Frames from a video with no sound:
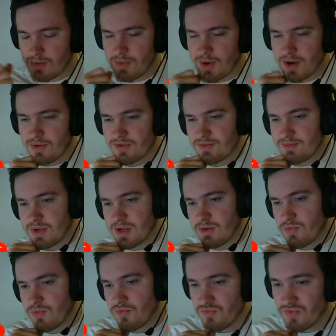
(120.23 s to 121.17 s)
around
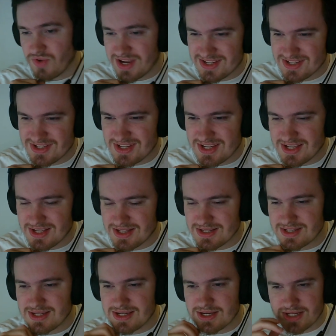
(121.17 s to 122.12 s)
minimal risk
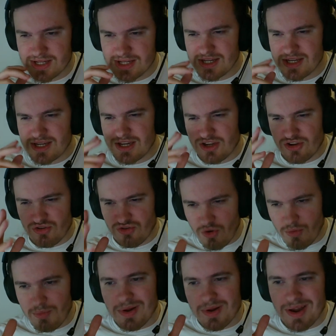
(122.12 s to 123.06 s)
and,
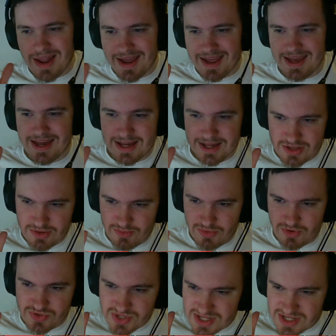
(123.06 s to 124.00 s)
not playing the
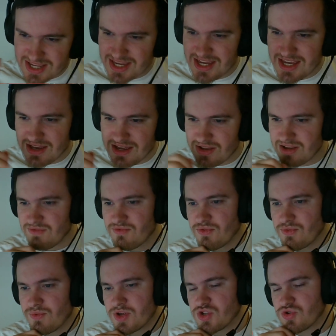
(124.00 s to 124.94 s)
most key and
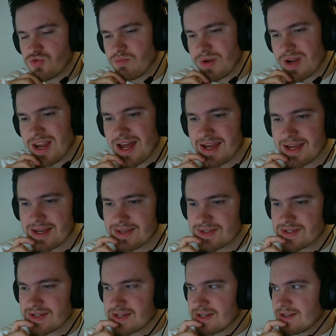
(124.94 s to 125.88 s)
influential
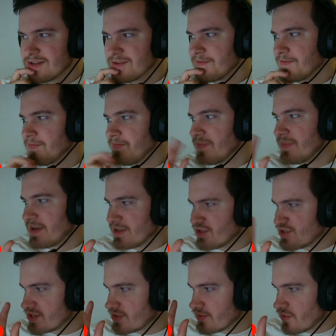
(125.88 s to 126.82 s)
players. Now,
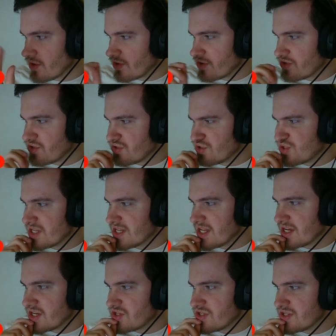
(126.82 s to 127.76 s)
there's a one or two
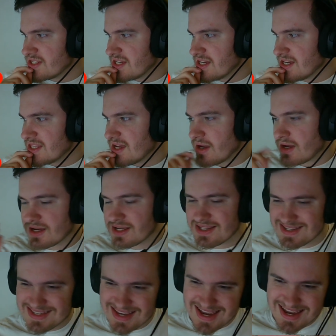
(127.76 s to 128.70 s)
selections here that I
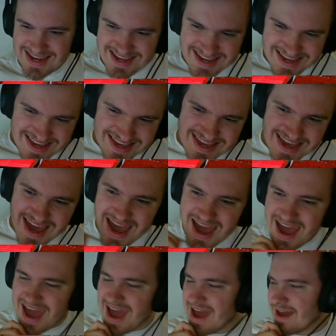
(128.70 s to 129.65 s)
can say,
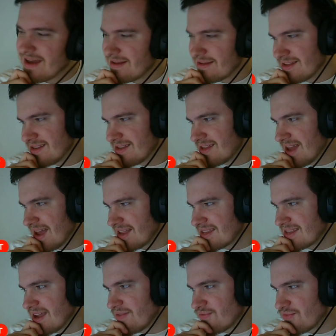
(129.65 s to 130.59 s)
yeah,
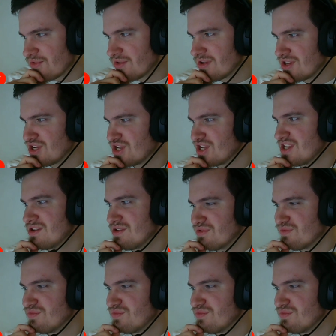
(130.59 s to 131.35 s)
definitely.